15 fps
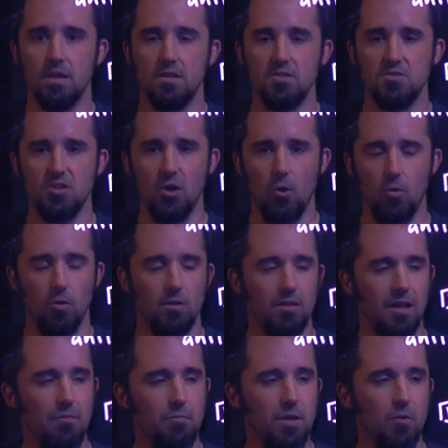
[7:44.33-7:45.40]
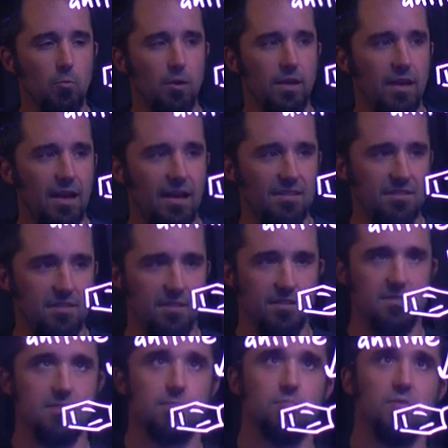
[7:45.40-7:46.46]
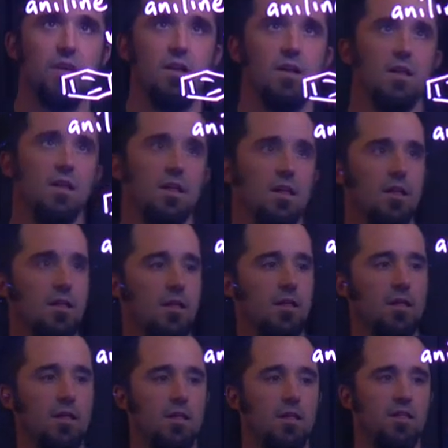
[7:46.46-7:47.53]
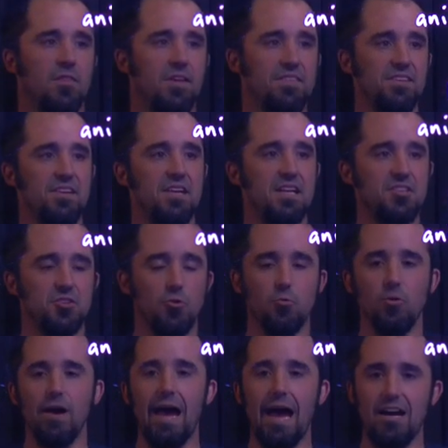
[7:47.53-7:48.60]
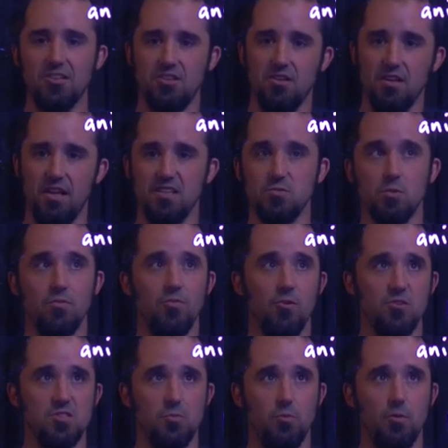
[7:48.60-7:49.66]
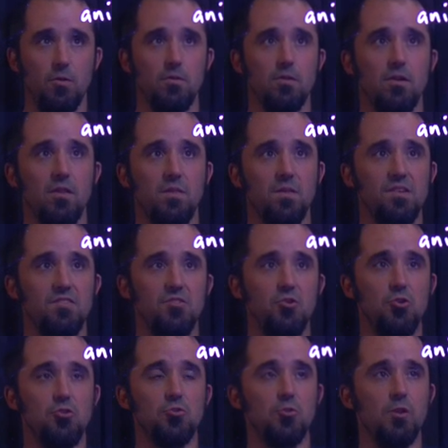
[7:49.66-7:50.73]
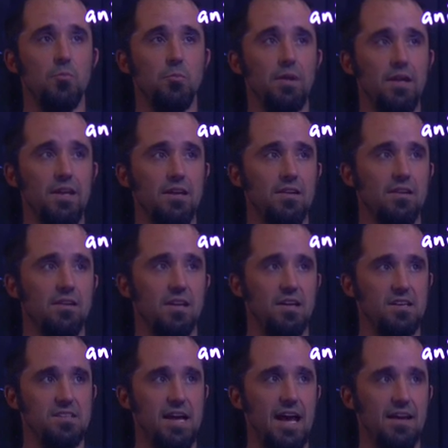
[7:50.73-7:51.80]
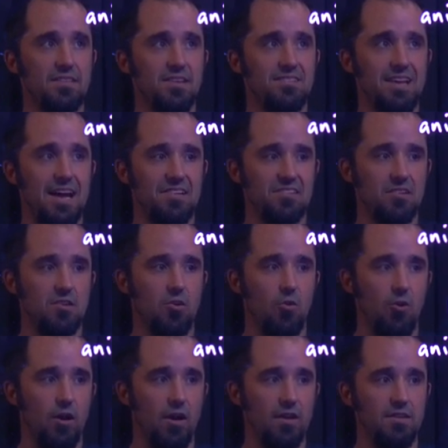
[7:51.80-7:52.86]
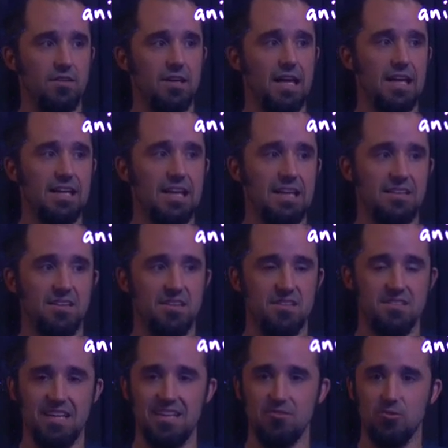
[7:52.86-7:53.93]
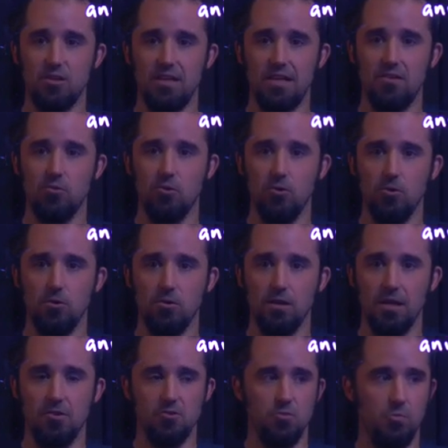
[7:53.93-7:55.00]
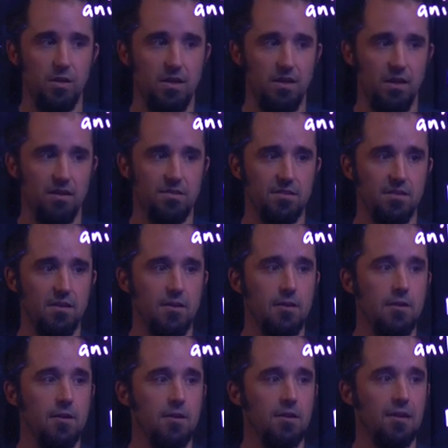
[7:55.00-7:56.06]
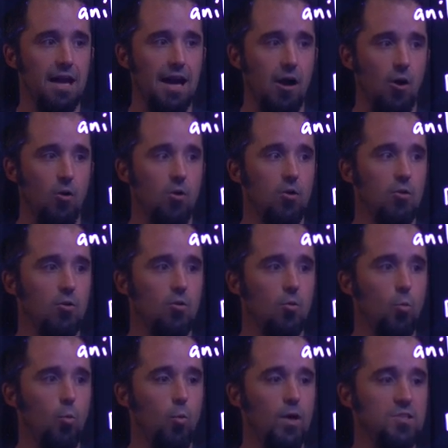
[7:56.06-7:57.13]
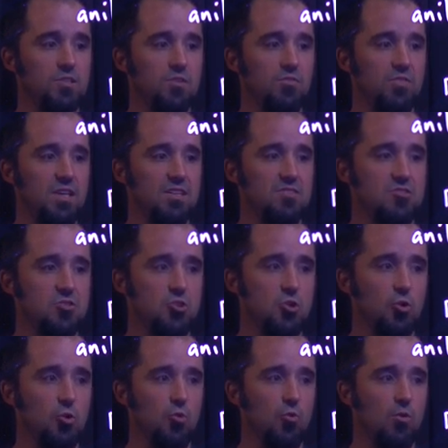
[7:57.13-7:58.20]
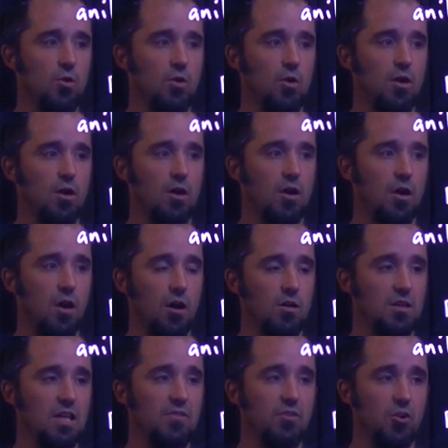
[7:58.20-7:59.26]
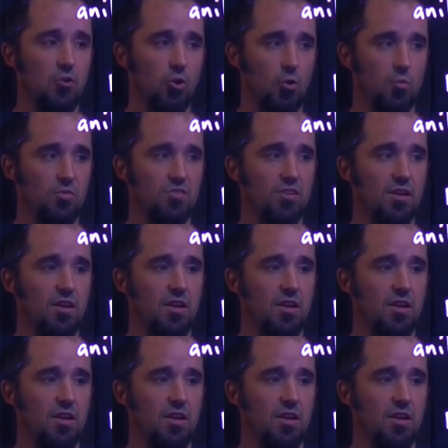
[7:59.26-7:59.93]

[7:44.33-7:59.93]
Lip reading: So let me recast this. This initial reaction is reversible. This neutral amine can attack this acid chloride and get to this tetrahedral intermediate. Now, which of these two are leaving groups?